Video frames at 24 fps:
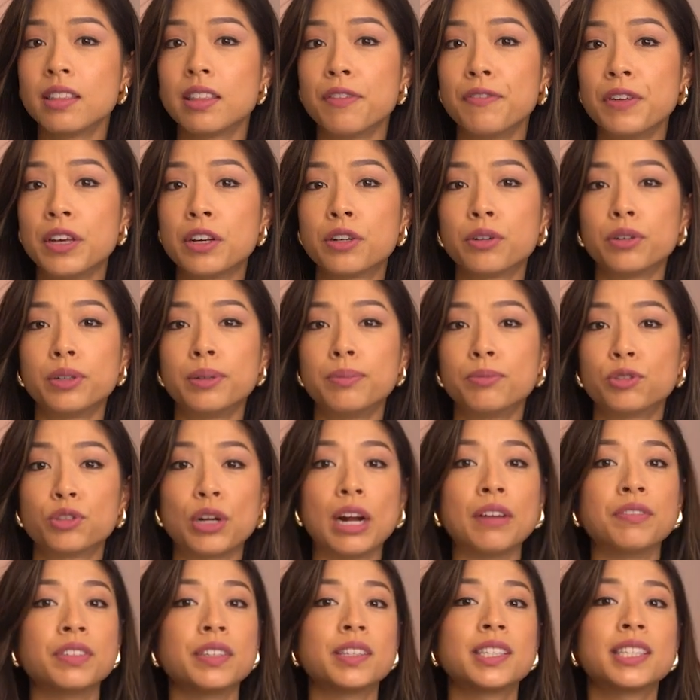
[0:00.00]
the vehicle
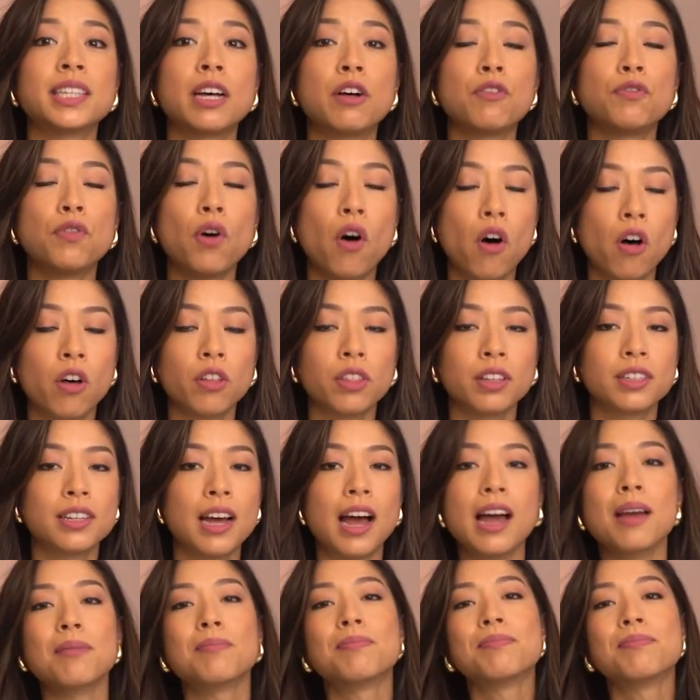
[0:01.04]
drives itself all the time.